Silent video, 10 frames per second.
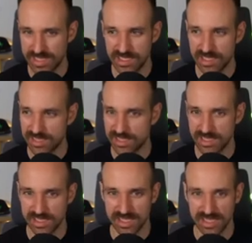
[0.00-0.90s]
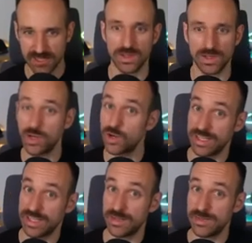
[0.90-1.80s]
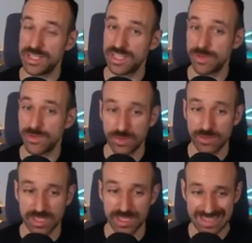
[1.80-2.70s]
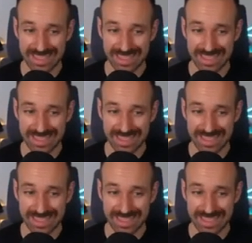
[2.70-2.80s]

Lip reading: until this is done. Alright, in the meantime, a few things